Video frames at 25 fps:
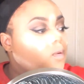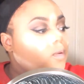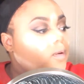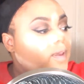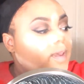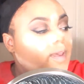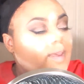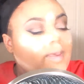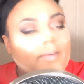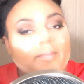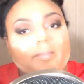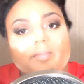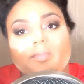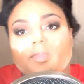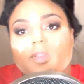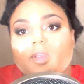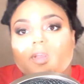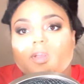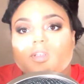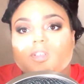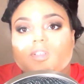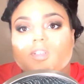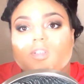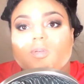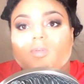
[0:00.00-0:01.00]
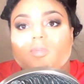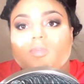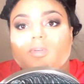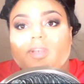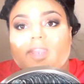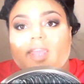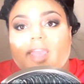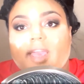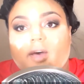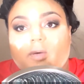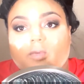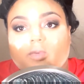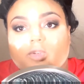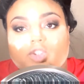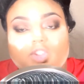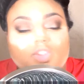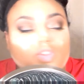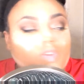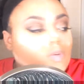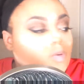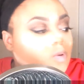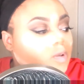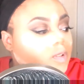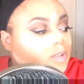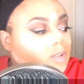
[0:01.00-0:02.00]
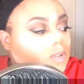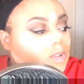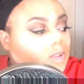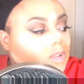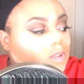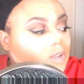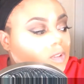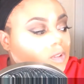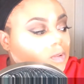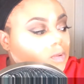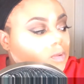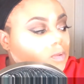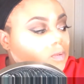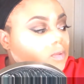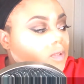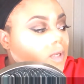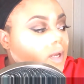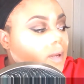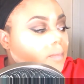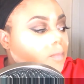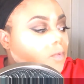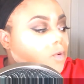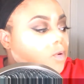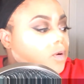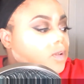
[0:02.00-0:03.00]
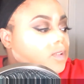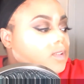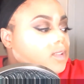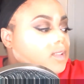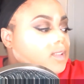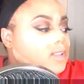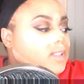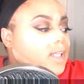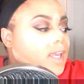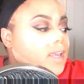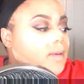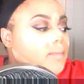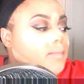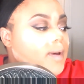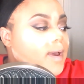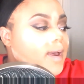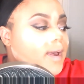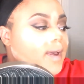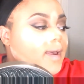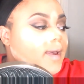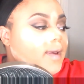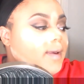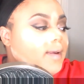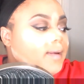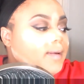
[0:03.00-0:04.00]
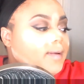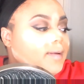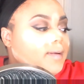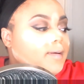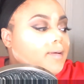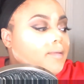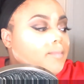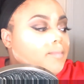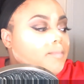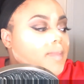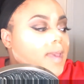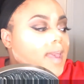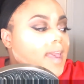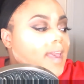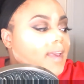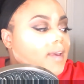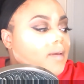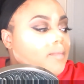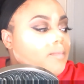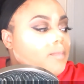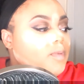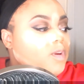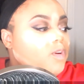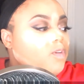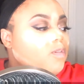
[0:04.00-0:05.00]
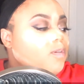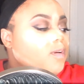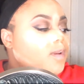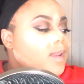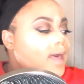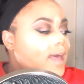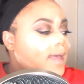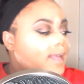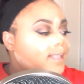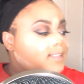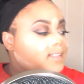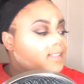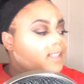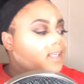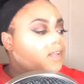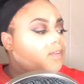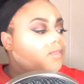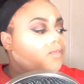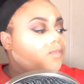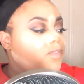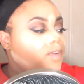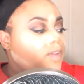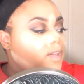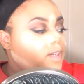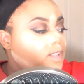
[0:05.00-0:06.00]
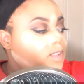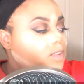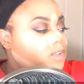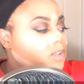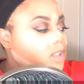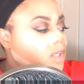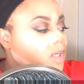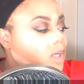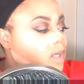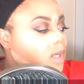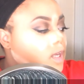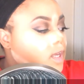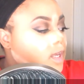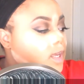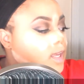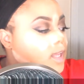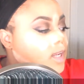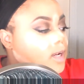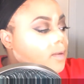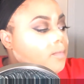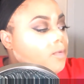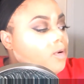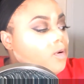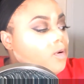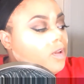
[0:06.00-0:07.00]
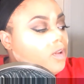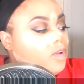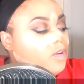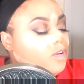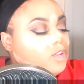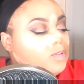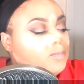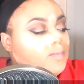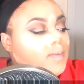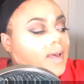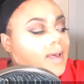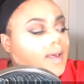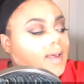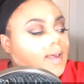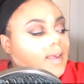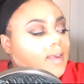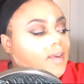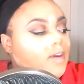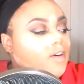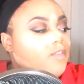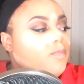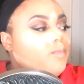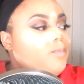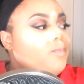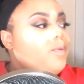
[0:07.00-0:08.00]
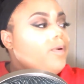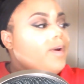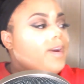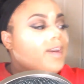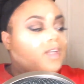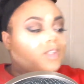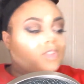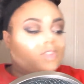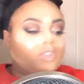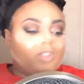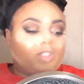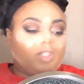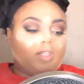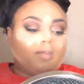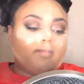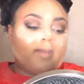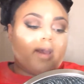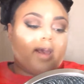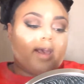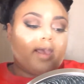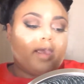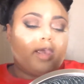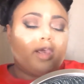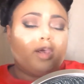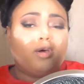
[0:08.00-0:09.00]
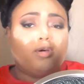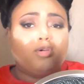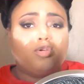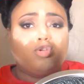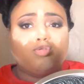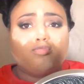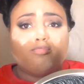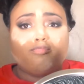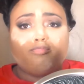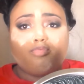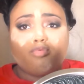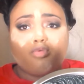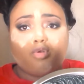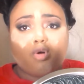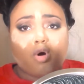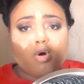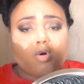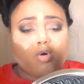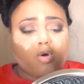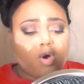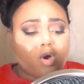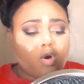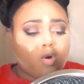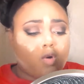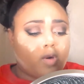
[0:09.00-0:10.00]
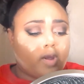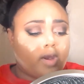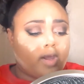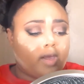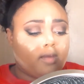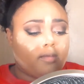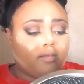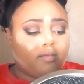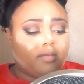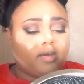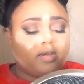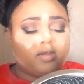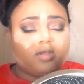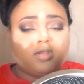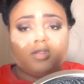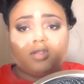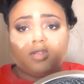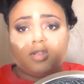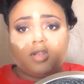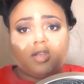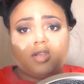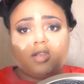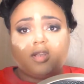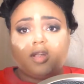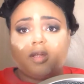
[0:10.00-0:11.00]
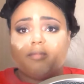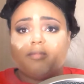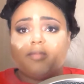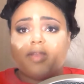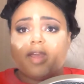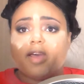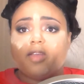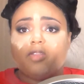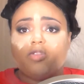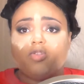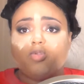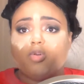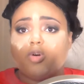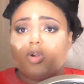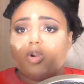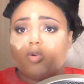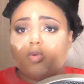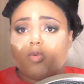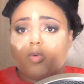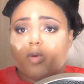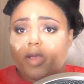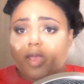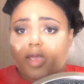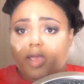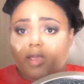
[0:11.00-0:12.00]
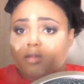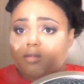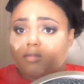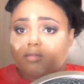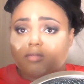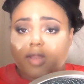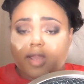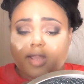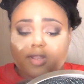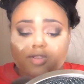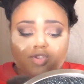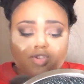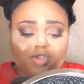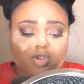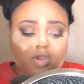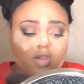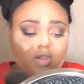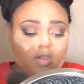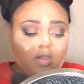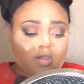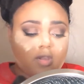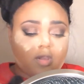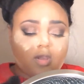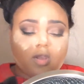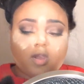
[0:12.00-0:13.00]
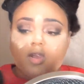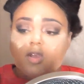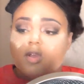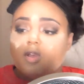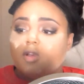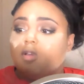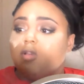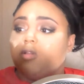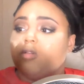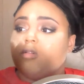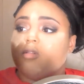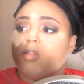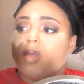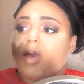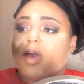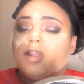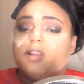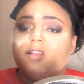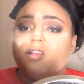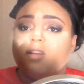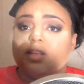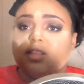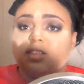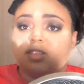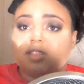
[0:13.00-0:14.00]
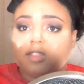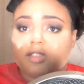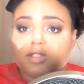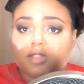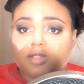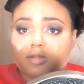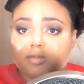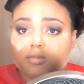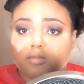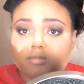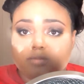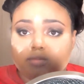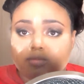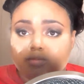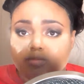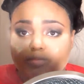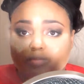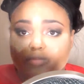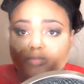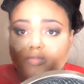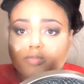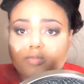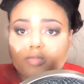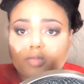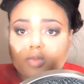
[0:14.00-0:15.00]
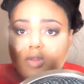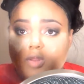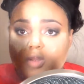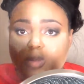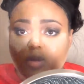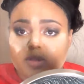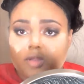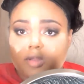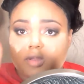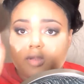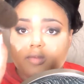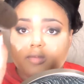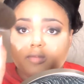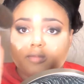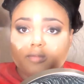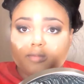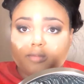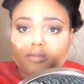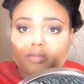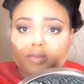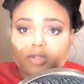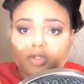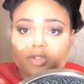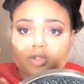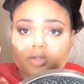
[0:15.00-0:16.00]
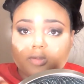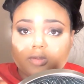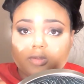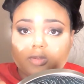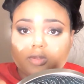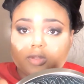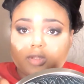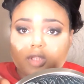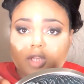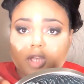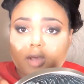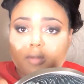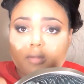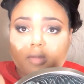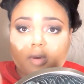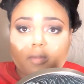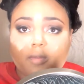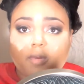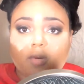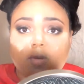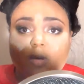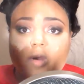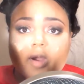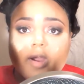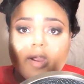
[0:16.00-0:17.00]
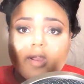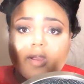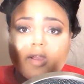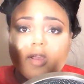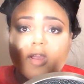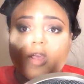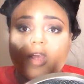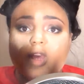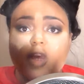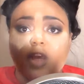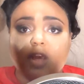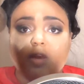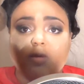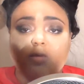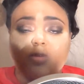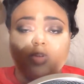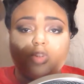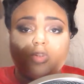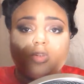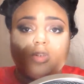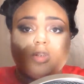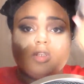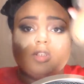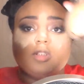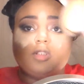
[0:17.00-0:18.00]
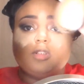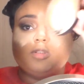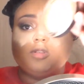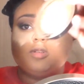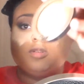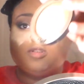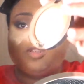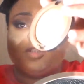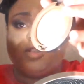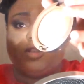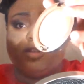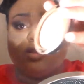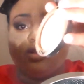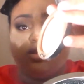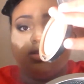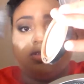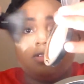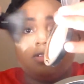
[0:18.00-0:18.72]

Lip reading: Okay, so now what you're going to do, I'm going to take my MAC mineralized skin finish, and going to use my e.l.f. brush, and my handle broke on it, but still I'm not throwing it away, not yet, not unless the bristles come apart. And what you're gonna do, you're gonna